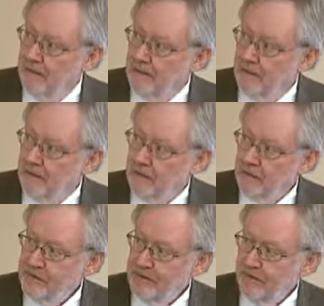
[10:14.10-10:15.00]
And their
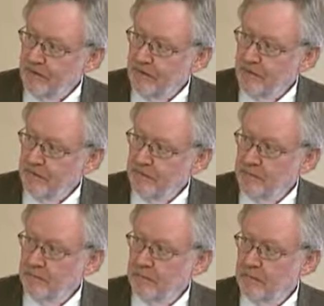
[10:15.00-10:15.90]
standalone
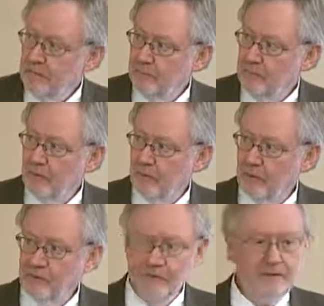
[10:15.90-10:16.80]
report
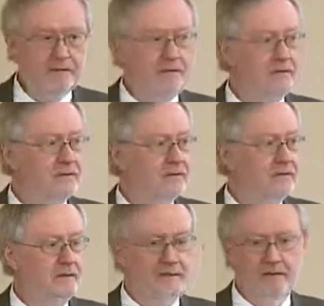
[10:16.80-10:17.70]
from the division.
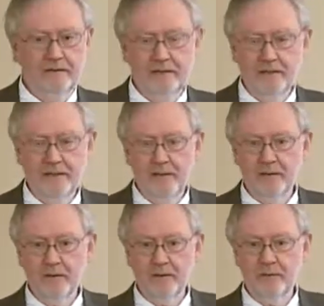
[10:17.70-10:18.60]
And to me, that
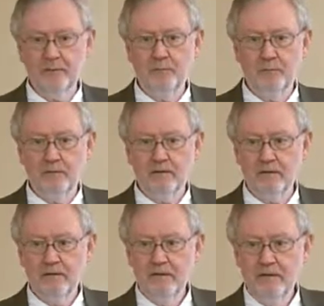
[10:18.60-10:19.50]
was really important
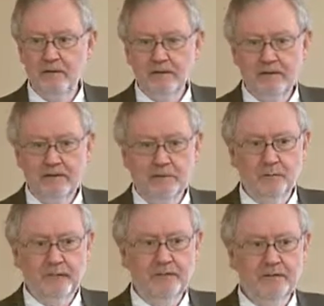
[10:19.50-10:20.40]
that
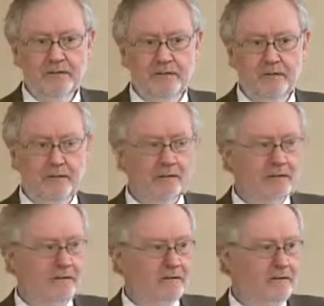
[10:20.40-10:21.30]
we didn't try
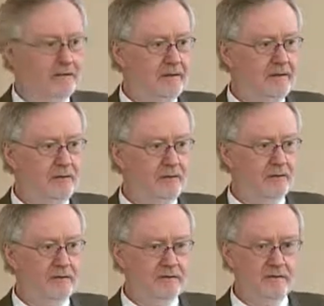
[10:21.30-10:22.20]
to
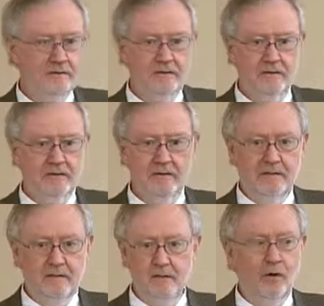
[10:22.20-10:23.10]
influence
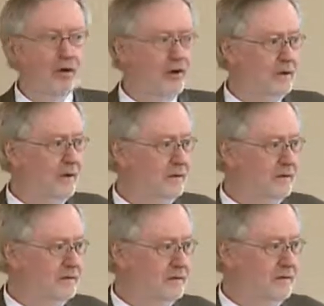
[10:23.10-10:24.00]
at all what
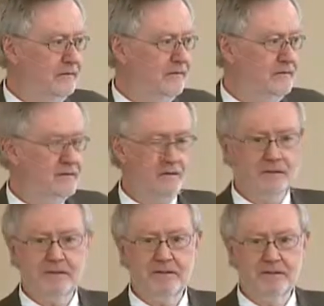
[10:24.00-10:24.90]
the Division of
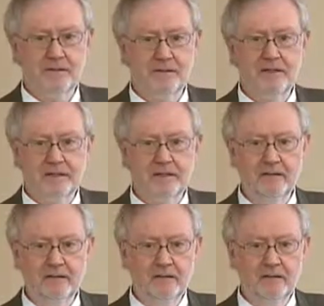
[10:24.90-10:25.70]
Subsistence did.